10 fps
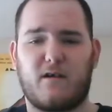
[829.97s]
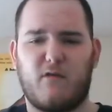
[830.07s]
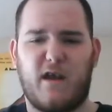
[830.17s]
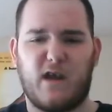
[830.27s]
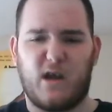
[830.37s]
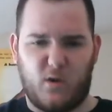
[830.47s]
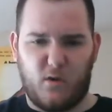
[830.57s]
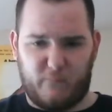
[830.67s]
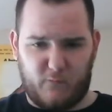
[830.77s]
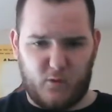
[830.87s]
Craig got a
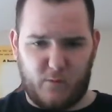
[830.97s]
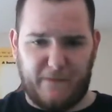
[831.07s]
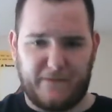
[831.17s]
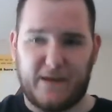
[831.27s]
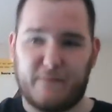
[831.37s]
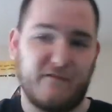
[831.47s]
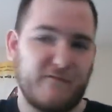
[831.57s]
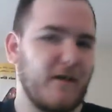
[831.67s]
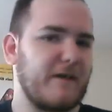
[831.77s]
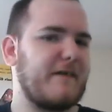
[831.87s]
little room at the end, which
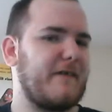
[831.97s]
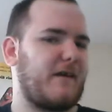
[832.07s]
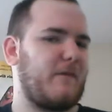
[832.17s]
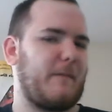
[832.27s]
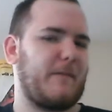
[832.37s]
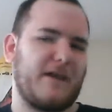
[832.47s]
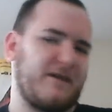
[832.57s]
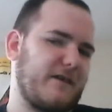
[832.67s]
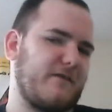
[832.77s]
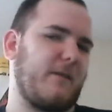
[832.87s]
feels like coming at the
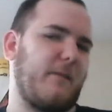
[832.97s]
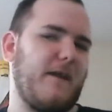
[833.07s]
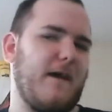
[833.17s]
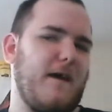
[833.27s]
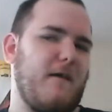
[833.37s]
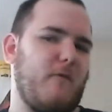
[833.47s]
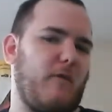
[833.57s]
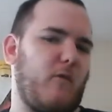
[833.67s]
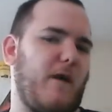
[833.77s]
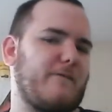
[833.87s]
beginning, but with
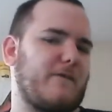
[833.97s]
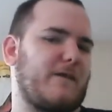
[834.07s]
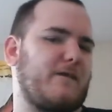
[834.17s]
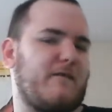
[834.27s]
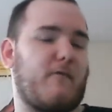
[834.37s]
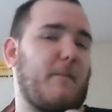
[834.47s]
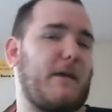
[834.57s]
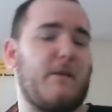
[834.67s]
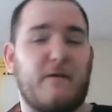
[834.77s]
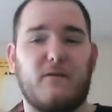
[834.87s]
the way we're kind of wrapping
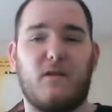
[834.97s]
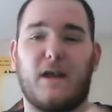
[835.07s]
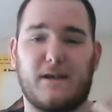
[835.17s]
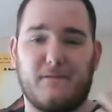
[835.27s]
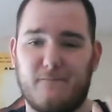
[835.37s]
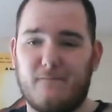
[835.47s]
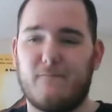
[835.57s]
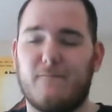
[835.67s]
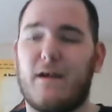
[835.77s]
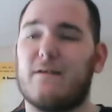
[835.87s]
up, I feel like
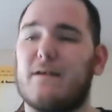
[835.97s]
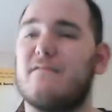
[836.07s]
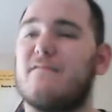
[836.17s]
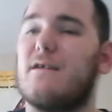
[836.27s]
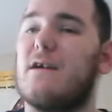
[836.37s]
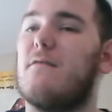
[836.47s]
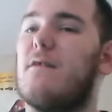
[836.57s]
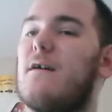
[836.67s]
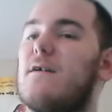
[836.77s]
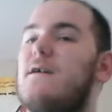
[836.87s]
that's interesting as well.